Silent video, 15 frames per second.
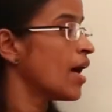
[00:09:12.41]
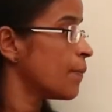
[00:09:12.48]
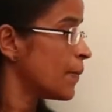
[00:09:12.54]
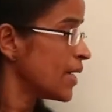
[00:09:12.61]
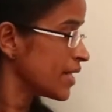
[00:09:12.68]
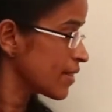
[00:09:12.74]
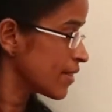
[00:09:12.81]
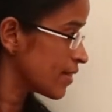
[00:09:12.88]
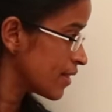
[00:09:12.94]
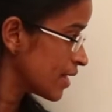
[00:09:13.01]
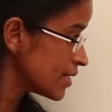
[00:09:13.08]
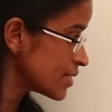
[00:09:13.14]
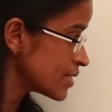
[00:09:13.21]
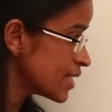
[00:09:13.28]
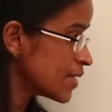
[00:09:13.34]
But
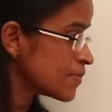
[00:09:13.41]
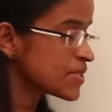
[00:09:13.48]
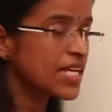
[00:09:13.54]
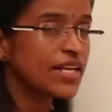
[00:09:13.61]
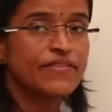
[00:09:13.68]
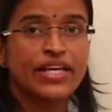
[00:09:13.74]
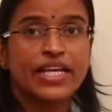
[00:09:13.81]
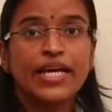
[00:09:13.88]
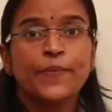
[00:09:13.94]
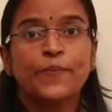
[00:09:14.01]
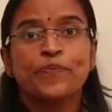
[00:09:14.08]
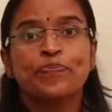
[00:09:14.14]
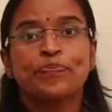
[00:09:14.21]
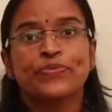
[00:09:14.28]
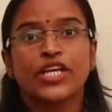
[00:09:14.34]
these terms are
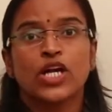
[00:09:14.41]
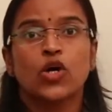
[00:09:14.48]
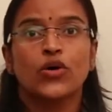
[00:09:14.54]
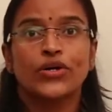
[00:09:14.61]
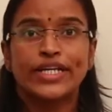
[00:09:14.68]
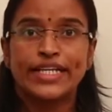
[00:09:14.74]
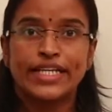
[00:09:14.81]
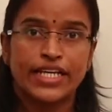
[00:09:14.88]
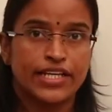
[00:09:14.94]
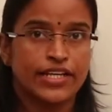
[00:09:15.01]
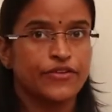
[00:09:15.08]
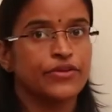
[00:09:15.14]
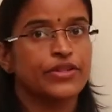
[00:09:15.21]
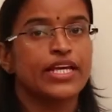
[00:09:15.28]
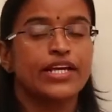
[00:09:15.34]
very
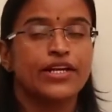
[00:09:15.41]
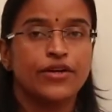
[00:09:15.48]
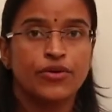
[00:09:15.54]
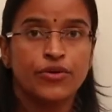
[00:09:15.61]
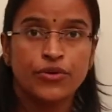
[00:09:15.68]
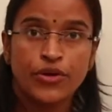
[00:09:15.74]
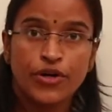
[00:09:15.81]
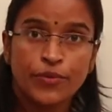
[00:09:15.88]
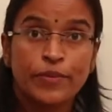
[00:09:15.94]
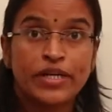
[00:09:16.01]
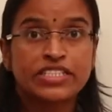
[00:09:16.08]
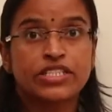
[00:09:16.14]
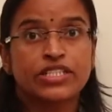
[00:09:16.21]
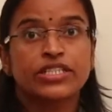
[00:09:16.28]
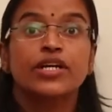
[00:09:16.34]
quantitative. They do not
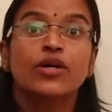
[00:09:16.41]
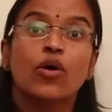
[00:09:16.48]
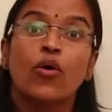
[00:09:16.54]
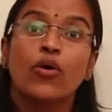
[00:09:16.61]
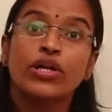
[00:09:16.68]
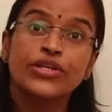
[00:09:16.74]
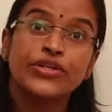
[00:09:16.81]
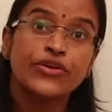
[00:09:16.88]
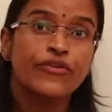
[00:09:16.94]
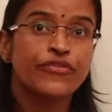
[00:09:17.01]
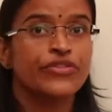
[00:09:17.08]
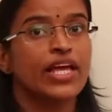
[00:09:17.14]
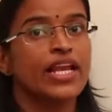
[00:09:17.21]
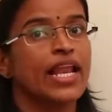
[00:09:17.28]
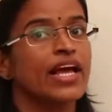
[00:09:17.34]
measure the quality
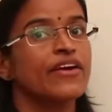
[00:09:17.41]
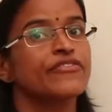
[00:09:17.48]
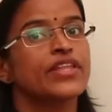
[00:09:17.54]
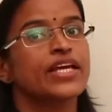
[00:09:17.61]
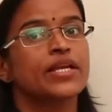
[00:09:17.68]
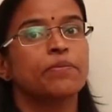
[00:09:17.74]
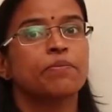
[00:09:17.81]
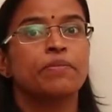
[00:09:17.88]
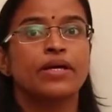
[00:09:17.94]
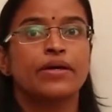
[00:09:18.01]
of the life that